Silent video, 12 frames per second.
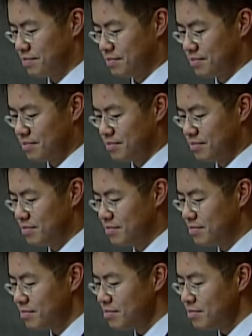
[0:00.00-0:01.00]

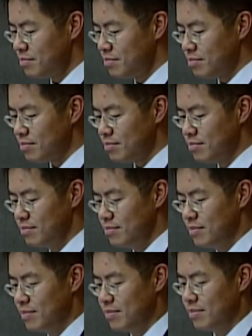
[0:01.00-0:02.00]

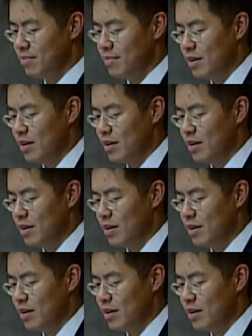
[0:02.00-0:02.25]
(silence)